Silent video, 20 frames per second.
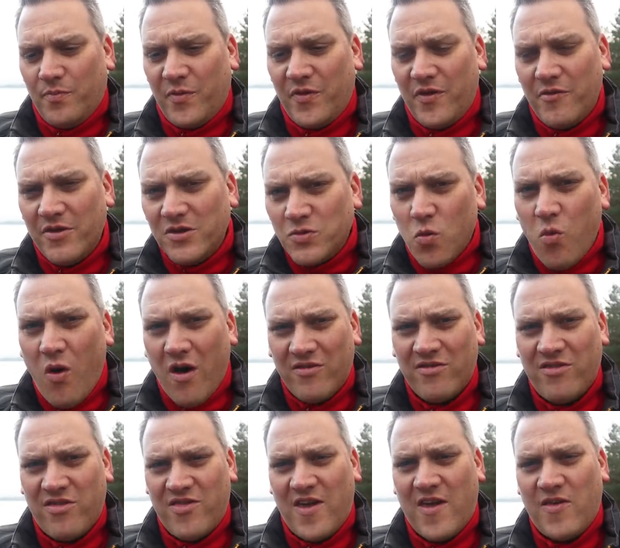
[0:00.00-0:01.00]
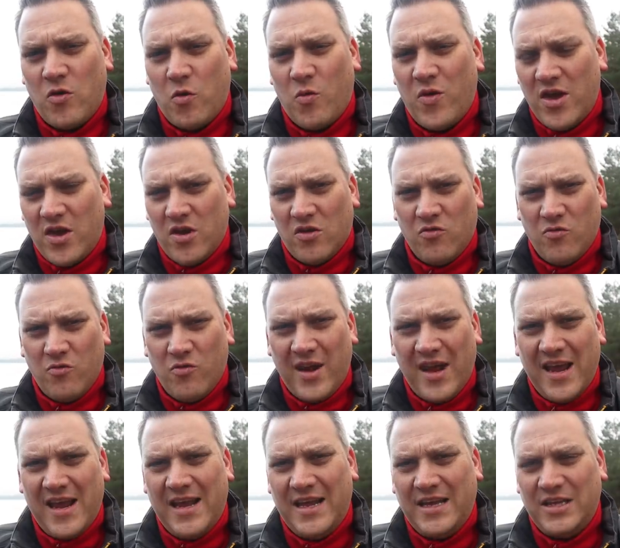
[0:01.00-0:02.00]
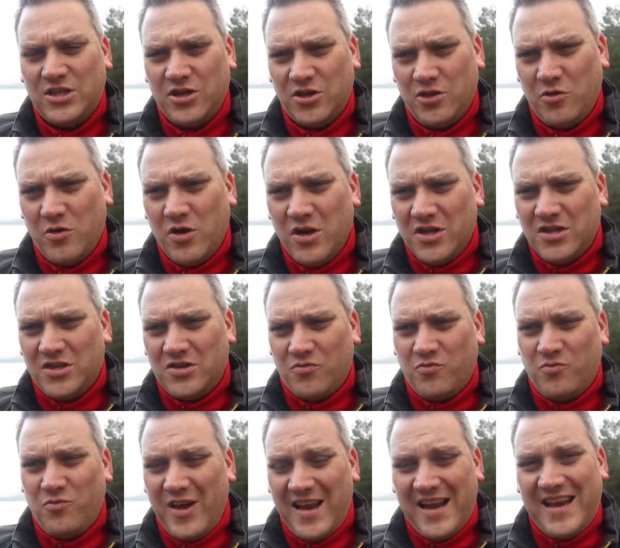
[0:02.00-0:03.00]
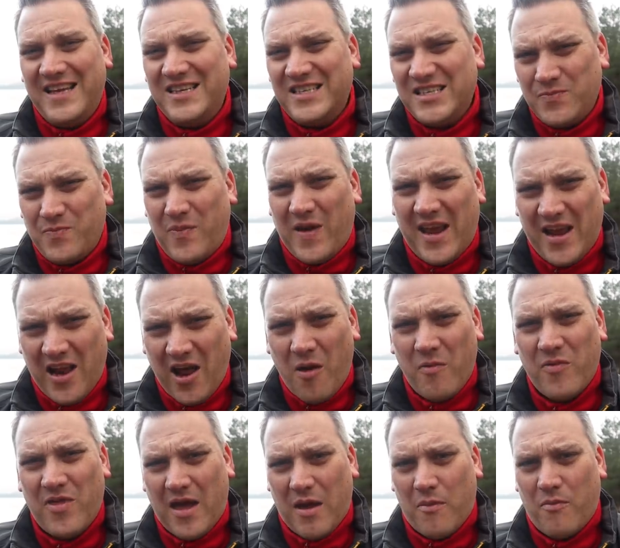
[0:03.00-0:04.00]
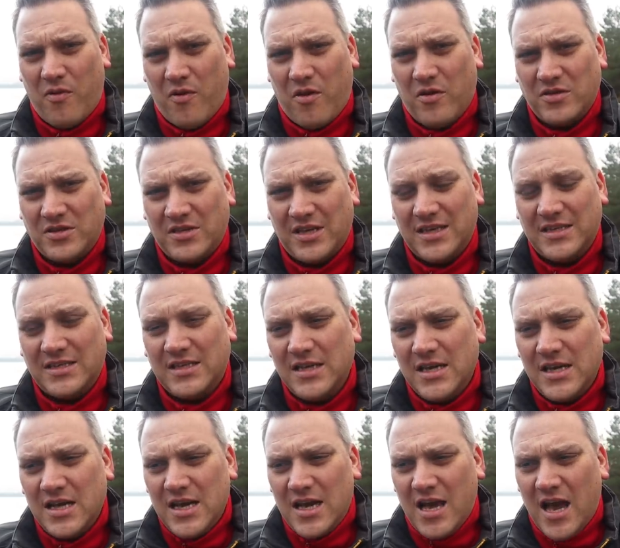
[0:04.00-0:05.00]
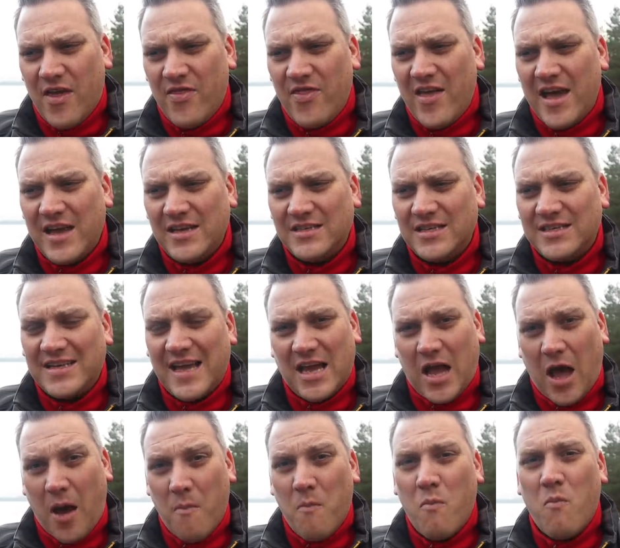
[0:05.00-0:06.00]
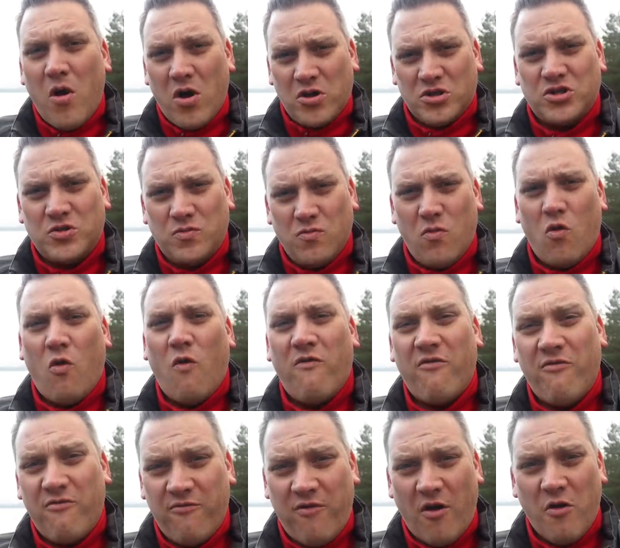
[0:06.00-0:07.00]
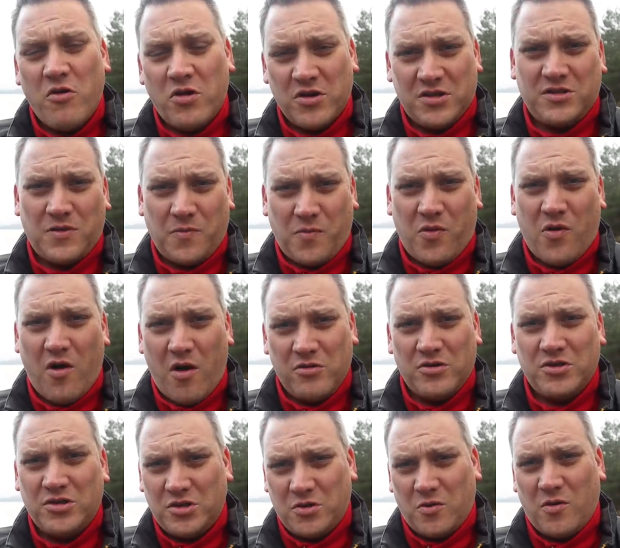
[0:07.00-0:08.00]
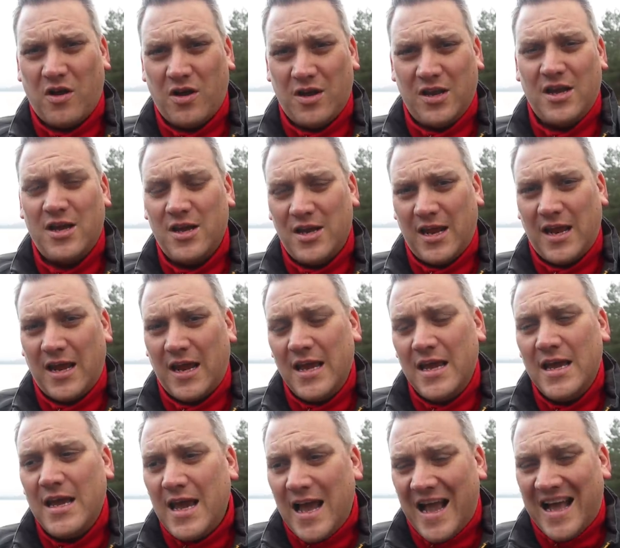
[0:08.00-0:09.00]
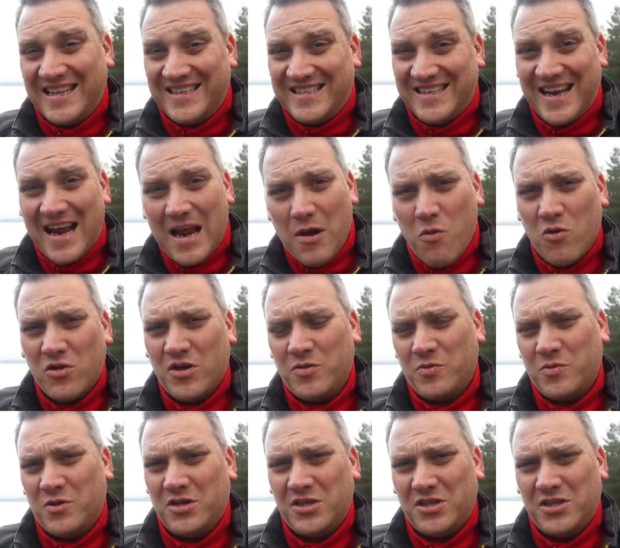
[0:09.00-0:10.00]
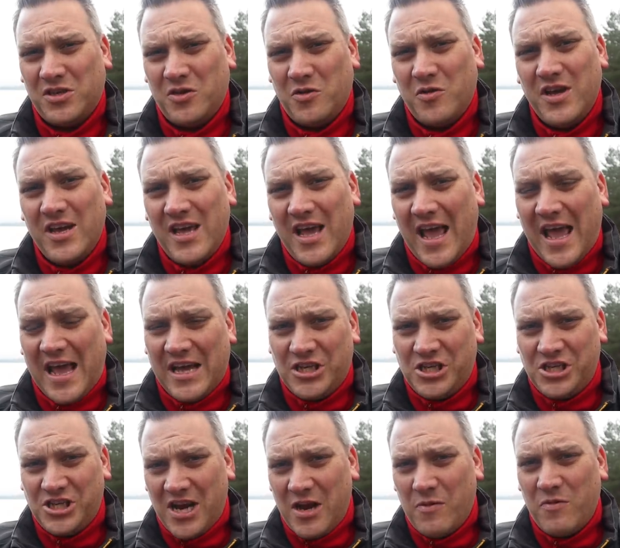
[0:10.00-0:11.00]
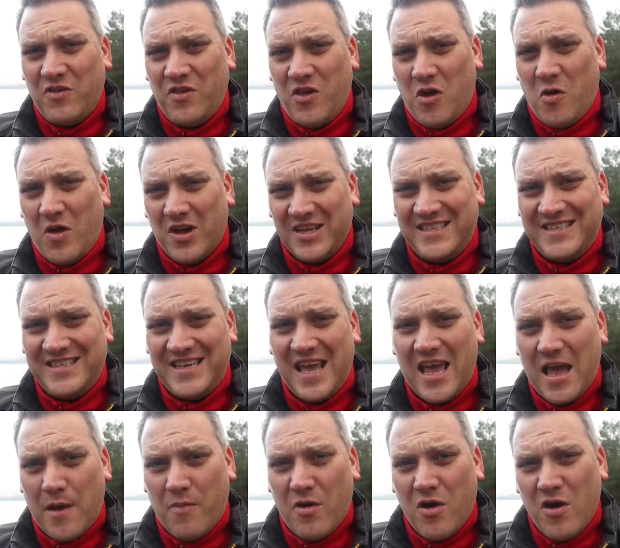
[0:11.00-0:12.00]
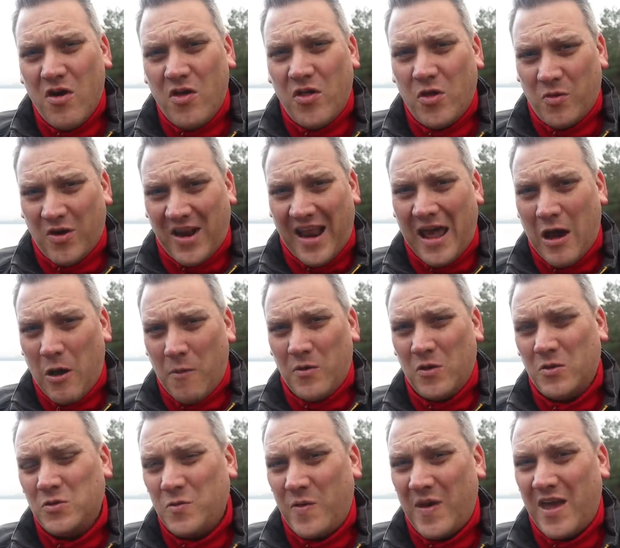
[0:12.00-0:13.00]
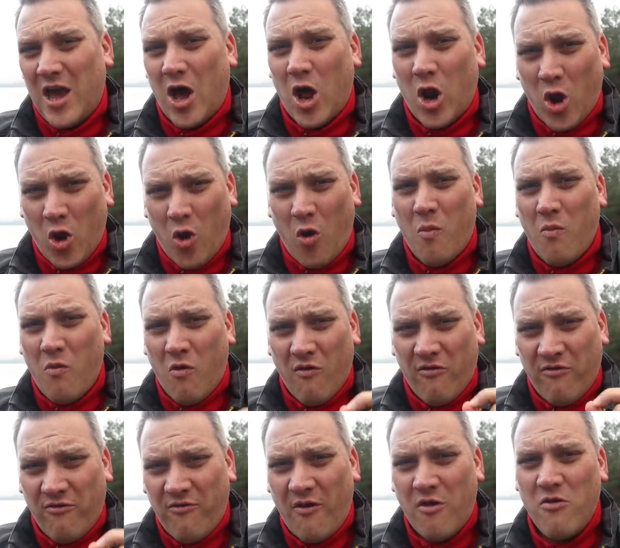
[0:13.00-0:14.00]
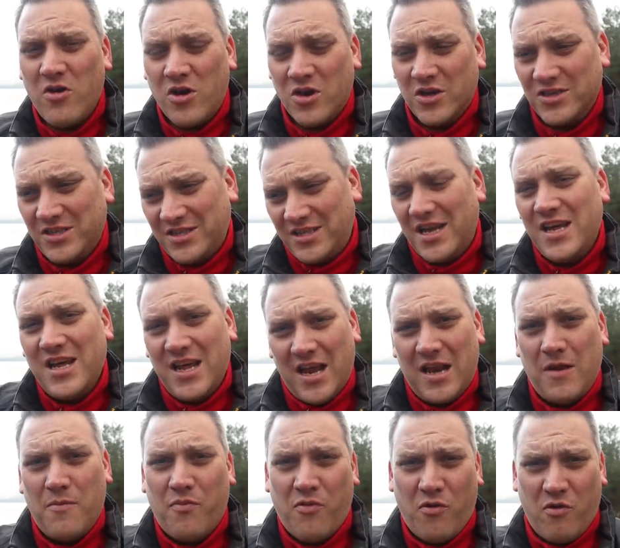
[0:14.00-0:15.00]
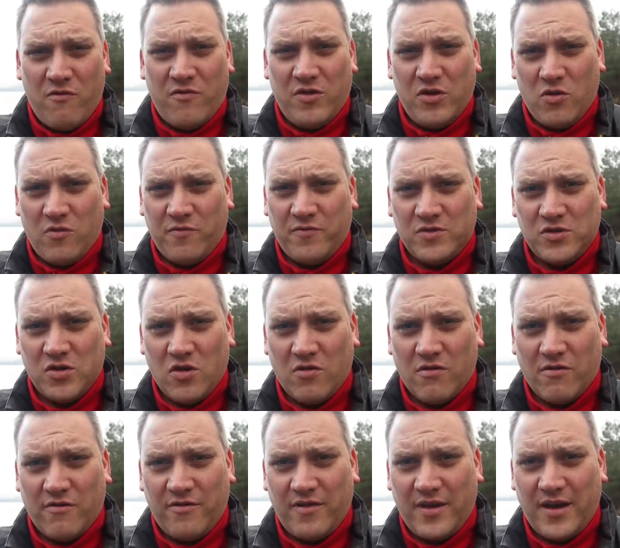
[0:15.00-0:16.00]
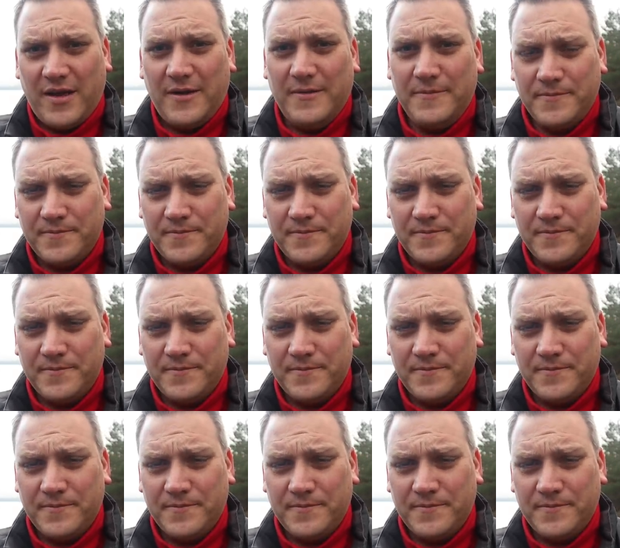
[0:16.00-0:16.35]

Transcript: But there is one thing that we can really do to really speed up that process, and that is to take a much more focused approach to our learning. And today what I want to do is share with you a tip that will help you to be a lot more focused in improving your photography.